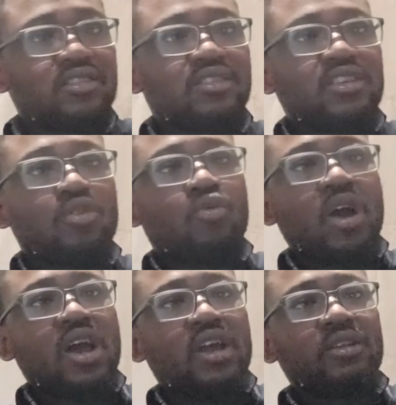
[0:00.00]

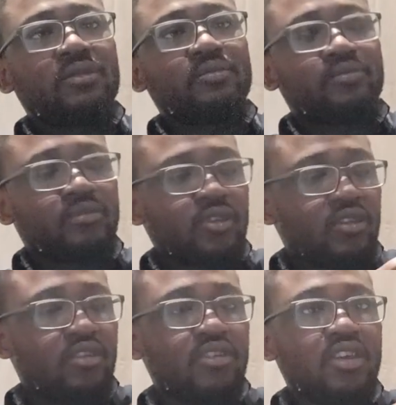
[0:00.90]
T1,
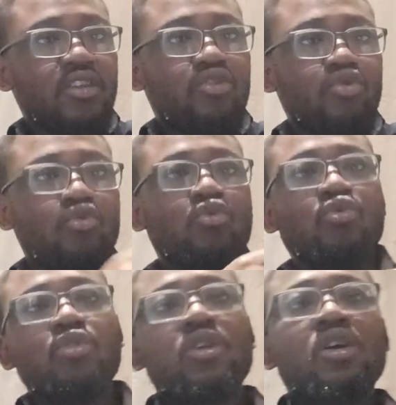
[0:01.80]

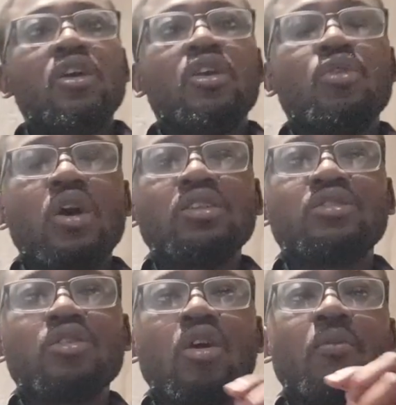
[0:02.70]
T2. You want
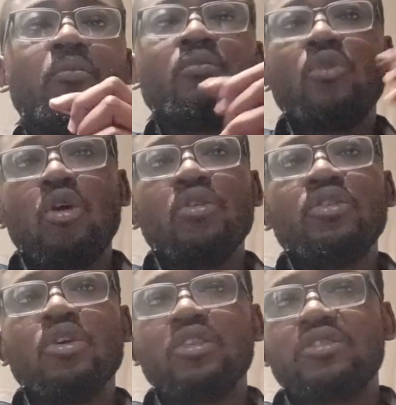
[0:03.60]
to come on
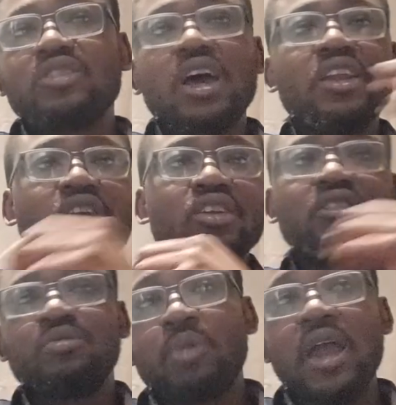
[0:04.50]
the other side.
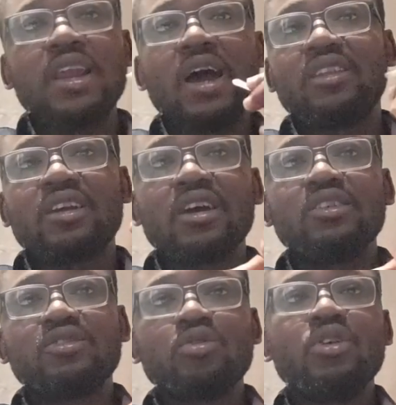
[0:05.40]
It's bilateral,
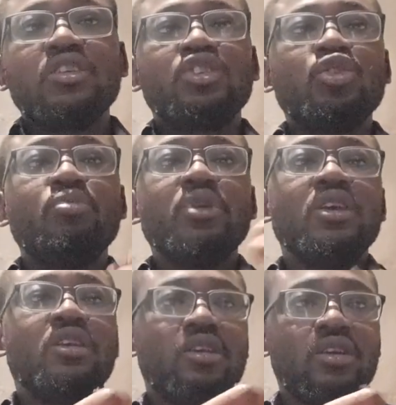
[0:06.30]
so it should
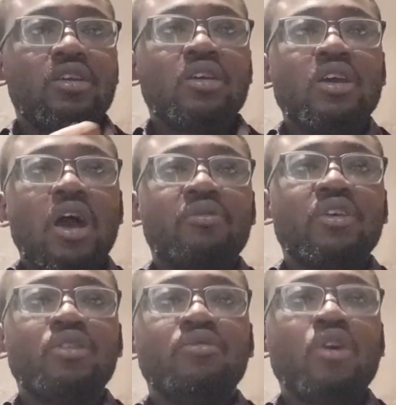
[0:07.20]
be, after
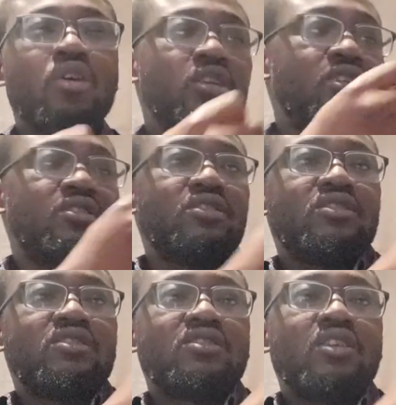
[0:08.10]
you've done this,
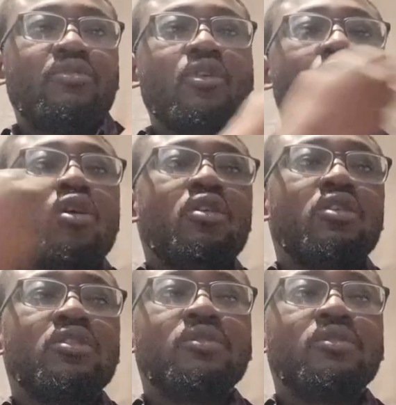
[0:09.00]
C4,